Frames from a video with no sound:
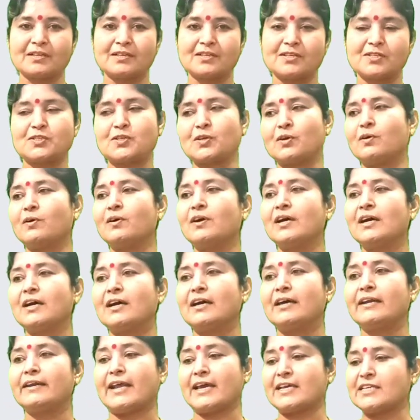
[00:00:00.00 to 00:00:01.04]
So
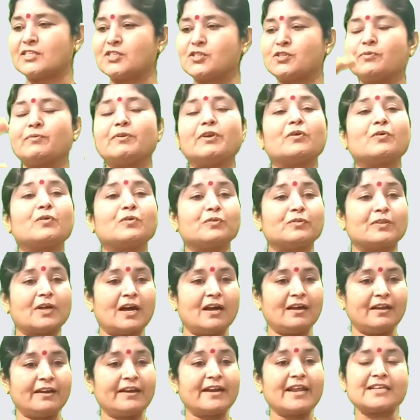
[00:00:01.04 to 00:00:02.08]
next we will go to
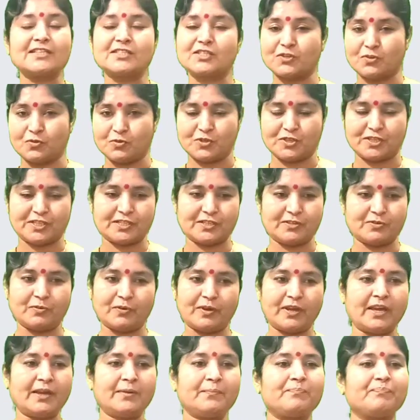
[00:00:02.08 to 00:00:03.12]
the next question.
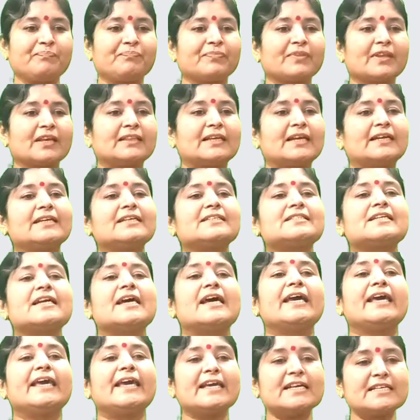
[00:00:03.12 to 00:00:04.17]
Okay? That
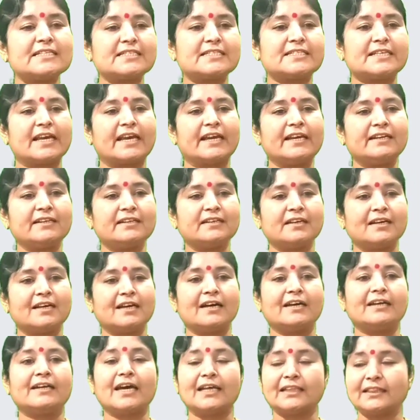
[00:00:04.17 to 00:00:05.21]
is, he
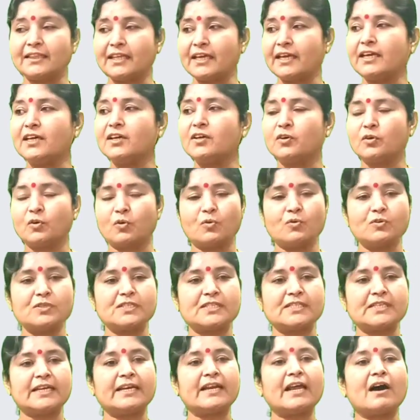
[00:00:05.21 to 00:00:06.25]
said, nothing
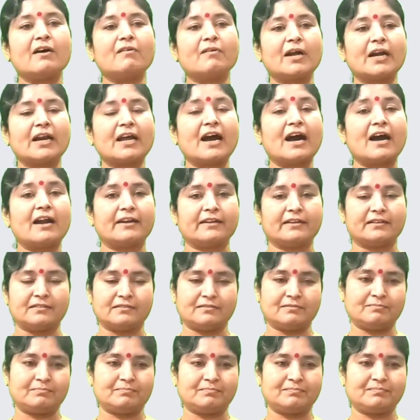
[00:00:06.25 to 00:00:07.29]
grows in our garden.
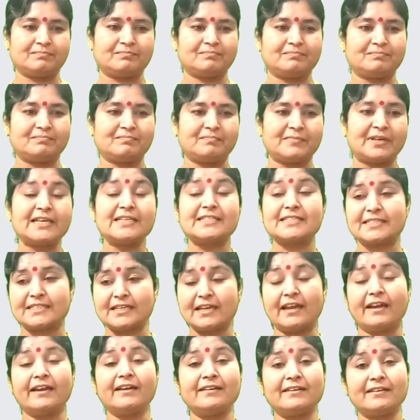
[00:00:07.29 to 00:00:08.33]
He
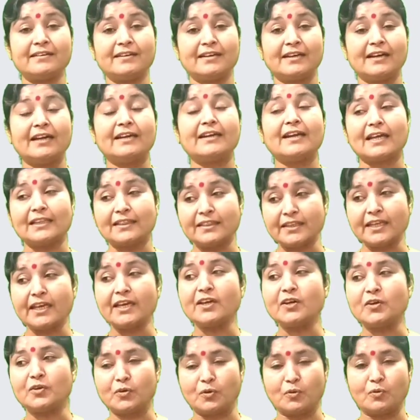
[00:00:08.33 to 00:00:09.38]
said,
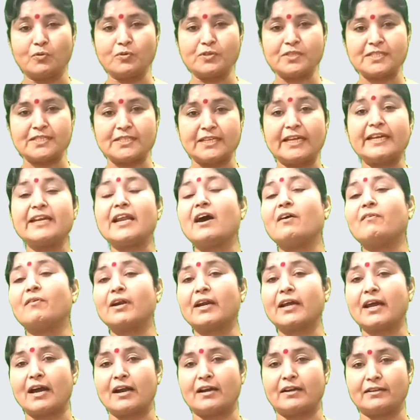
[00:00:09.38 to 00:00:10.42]
nothing grows in our
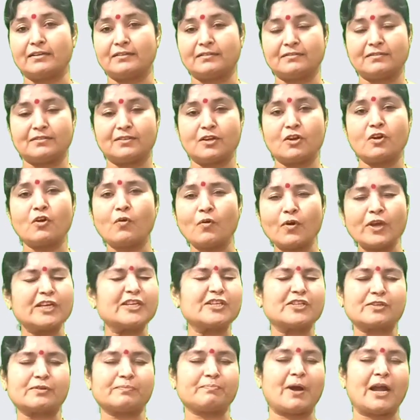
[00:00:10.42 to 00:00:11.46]
garden.
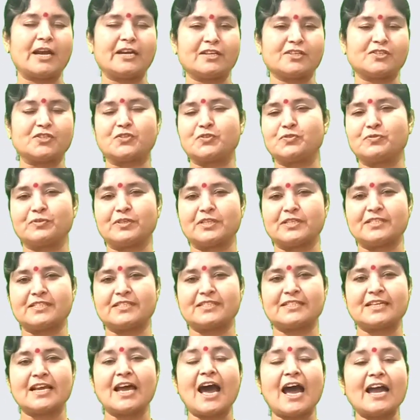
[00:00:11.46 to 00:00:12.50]
Quick, my dear
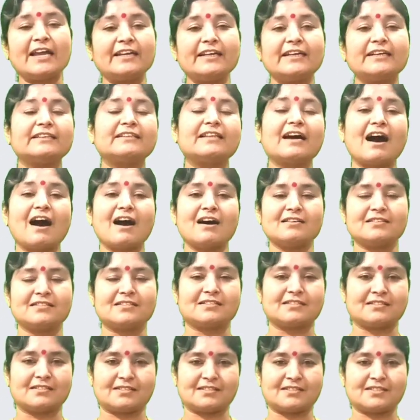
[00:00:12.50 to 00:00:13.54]
students. I need the
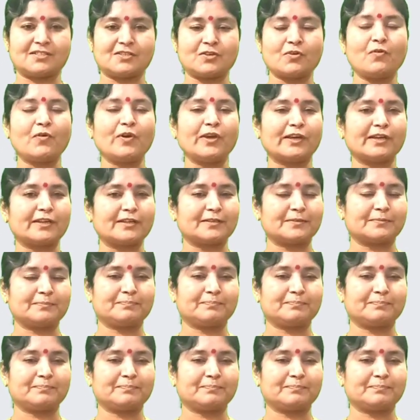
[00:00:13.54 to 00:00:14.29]
answers. Quick.